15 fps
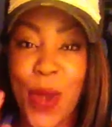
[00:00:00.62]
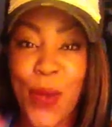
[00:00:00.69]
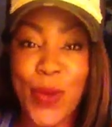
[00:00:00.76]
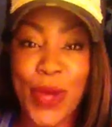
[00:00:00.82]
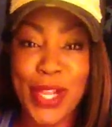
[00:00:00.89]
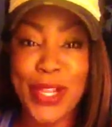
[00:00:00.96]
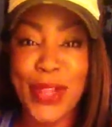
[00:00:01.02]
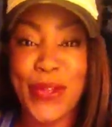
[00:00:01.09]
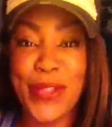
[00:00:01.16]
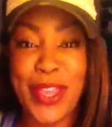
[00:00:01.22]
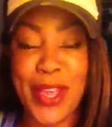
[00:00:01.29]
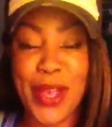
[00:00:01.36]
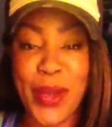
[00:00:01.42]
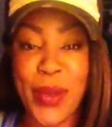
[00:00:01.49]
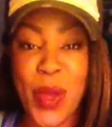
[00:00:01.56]
Well, hello
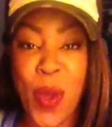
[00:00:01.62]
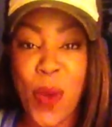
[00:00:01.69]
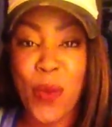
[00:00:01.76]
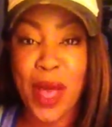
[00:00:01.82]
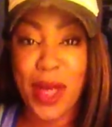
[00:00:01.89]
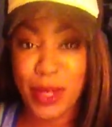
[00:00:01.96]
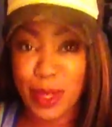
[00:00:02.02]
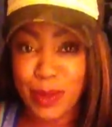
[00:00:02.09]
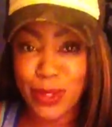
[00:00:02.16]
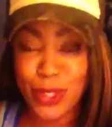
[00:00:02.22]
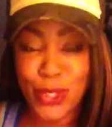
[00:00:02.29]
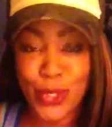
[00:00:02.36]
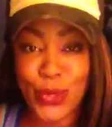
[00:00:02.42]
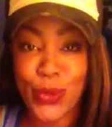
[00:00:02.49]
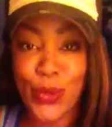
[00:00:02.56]
there. Welcome
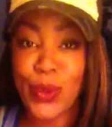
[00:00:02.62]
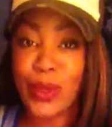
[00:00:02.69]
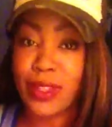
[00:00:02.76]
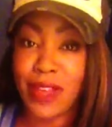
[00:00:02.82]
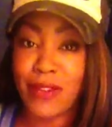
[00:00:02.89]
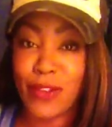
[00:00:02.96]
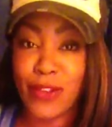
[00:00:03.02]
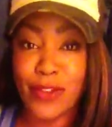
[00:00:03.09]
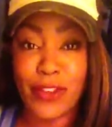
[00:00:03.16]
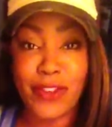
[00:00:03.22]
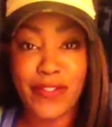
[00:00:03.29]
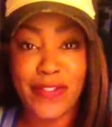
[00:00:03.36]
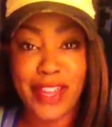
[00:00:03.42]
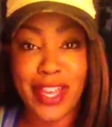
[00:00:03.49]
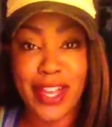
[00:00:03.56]
to Love Over
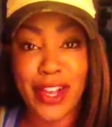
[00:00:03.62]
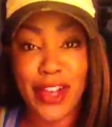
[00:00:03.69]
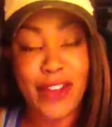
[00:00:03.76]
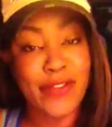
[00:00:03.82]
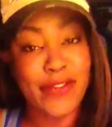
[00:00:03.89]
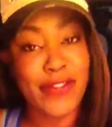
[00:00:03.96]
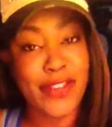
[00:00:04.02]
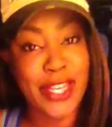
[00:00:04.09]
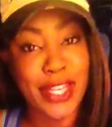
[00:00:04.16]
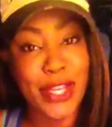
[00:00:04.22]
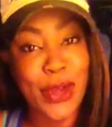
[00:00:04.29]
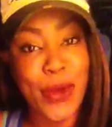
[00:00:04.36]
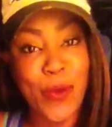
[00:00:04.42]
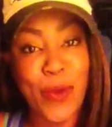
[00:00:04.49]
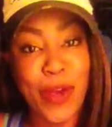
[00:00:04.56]
Fear
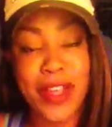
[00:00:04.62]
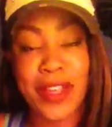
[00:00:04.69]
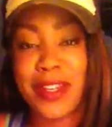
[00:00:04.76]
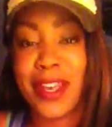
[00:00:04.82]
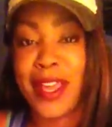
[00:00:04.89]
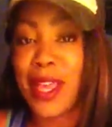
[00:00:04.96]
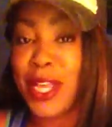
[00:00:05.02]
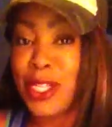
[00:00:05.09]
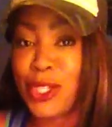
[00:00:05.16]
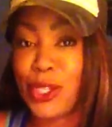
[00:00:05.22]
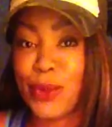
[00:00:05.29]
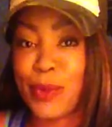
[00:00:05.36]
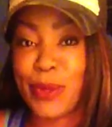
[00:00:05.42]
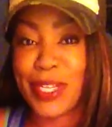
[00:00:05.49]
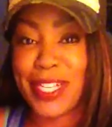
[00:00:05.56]
Video 1.
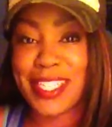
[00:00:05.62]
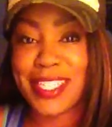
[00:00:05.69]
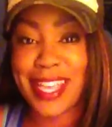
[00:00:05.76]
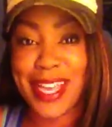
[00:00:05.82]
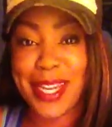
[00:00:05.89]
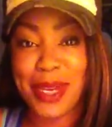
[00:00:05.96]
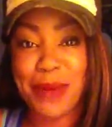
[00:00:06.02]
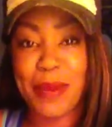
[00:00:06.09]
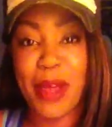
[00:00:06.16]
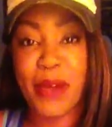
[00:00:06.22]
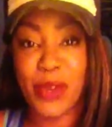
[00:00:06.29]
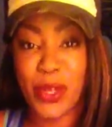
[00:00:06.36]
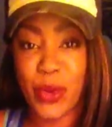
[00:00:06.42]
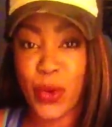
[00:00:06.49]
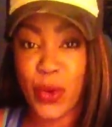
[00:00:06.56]
Super excited about
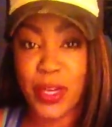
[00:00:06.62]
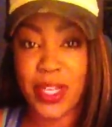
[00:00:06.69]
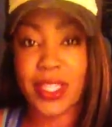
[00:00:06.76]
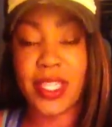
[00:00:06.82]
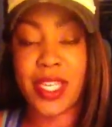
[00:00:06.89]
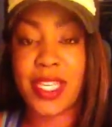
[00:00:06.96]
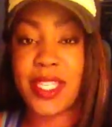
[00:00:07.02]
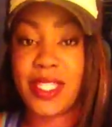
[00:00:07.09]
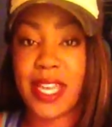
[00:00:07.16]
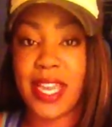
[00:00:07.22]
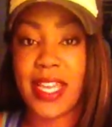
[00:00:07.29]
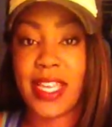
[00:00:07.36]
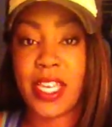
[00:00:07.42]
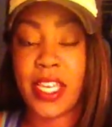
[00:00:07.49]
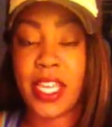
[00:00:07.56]
recording this.
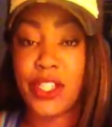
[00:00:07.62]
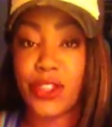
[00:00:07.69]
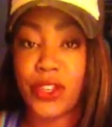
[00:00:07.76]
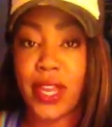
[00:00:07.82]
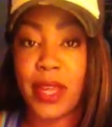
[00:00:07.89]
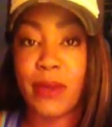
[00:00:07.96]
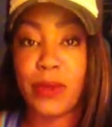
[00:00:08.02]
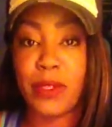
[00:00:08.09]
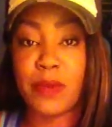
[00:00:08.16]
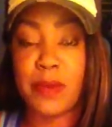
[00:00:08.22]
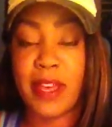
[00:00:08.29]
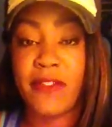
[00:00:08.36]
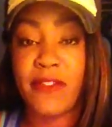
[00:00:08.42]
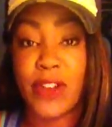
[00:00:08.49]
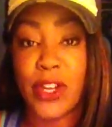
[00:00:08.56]
Yesterday was
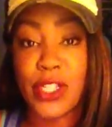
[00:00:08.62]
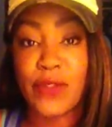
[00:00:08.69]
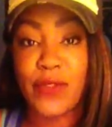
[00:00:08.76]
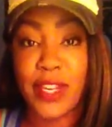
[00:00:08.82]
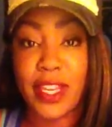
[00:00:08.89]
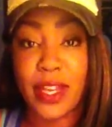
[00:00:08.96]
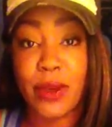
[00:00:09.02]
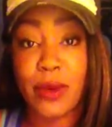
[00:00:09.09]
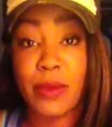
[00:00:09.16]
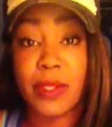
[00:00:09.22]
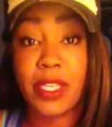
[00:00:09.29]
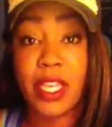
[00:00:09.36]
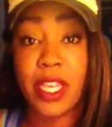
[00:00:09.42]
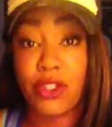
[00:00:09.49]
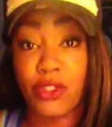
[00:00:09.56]
my first video. It
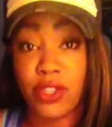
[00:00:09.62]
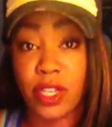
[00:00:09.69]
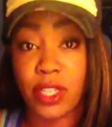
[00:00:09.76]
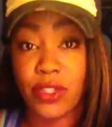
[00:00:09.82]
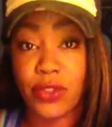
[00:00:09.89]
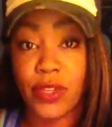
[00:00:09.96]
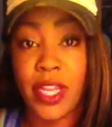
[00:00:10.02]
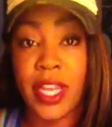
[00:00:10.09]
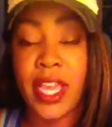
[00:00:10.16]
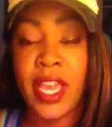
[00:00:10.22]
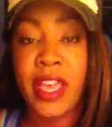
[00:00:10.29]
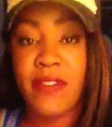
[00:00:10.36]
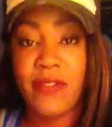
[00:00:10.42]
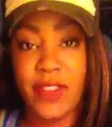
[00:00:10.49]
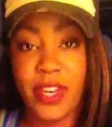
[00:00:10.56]
was an introductory
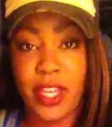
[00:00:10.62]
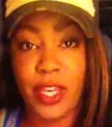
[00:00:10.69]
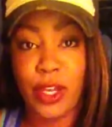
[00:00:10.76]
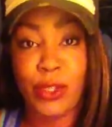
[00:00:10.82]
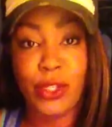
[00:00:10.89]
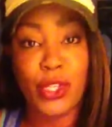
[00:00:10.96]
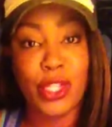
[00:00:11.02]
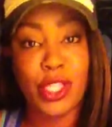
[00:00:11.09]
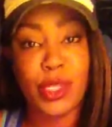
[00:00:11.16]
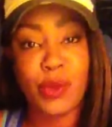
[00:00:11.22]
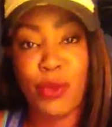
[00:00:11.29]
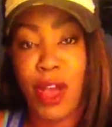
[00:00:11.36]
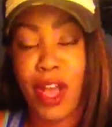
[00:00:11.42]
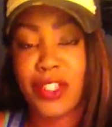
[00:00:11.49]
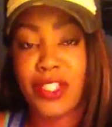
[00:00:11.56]
video to this
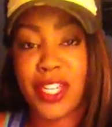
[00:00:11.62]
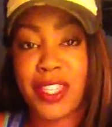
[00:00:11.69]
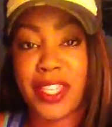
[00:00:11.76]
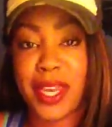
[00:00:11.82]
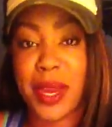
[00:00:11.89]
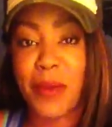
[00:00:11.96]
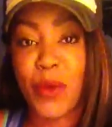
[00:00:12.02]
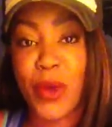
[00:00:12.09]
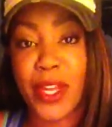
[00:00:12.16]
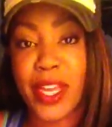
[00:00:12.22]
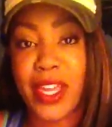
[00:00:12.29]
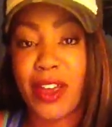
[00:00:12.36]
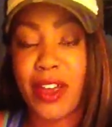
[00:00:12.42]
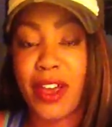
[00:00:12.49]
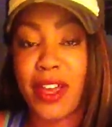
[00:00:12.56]
project that I'm
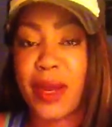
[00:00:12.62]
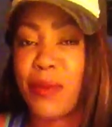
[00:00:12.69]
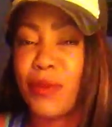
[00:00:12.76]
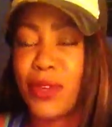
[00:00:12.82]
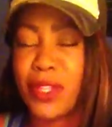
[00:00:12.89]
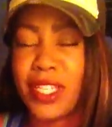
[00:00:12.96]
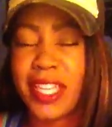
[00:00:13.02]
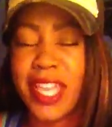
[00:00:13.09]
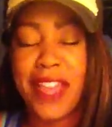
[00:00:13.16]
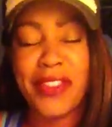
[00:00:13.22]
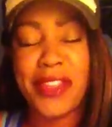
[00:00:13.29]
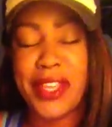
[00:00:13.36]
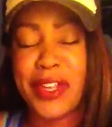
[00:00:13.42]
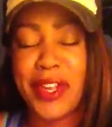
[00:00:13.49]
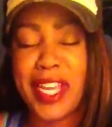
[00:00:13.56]
working on. I'm really glad
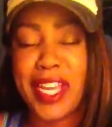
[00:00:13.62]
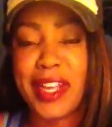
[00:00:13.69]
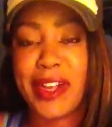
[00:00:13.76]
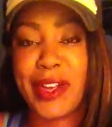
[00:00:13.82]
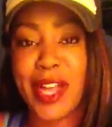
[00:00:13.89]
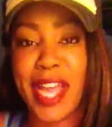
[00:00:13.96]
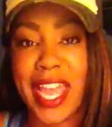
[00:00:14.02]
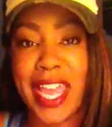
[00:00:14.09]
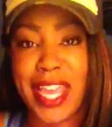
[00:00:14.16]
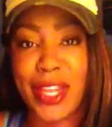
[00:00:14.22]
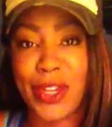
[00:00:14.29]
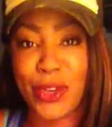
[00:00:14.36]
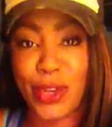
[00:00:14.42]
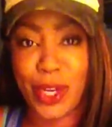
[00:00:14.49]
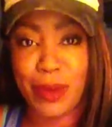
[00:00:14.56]
that you're here
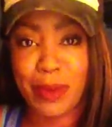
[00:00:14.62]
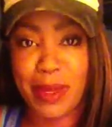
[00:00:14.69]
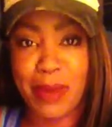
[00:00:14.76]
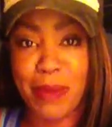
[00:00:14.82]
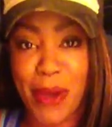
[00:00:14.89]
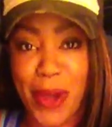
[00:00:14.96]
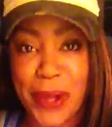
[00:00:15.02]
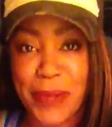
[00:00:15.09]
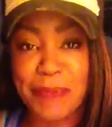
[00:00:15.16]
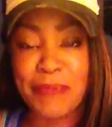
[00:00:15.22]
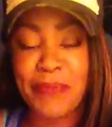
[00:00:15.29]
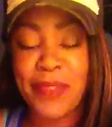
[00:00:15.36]
and you're going to be a part.